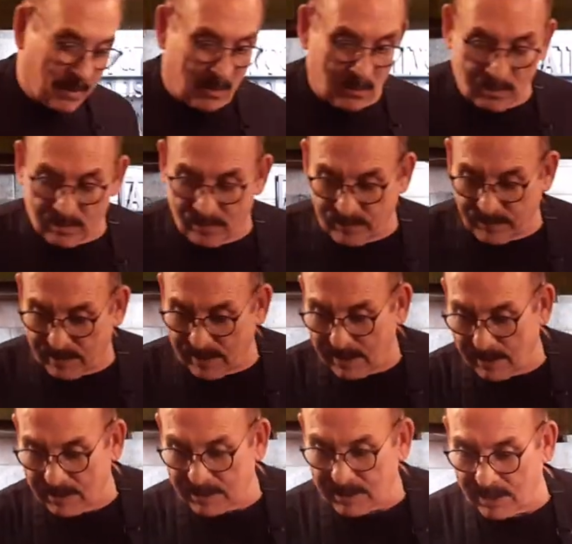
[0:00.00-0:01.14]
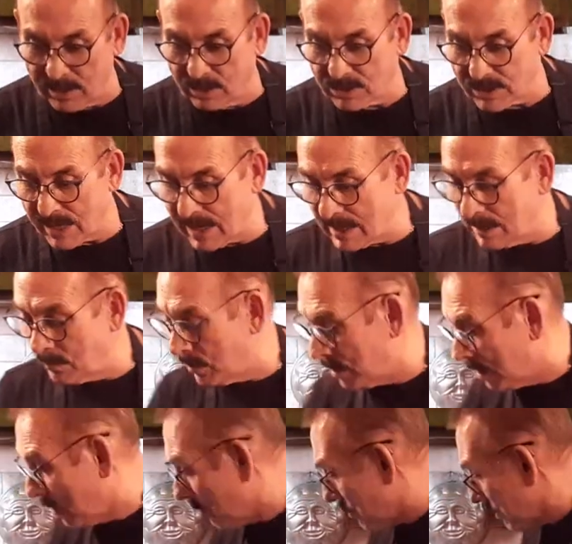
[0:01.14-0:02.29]
bowl and tell you exactly what
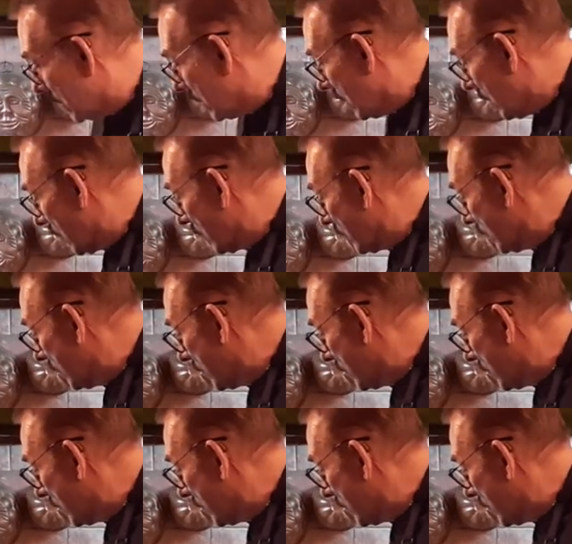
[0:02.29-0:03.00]
goes in here.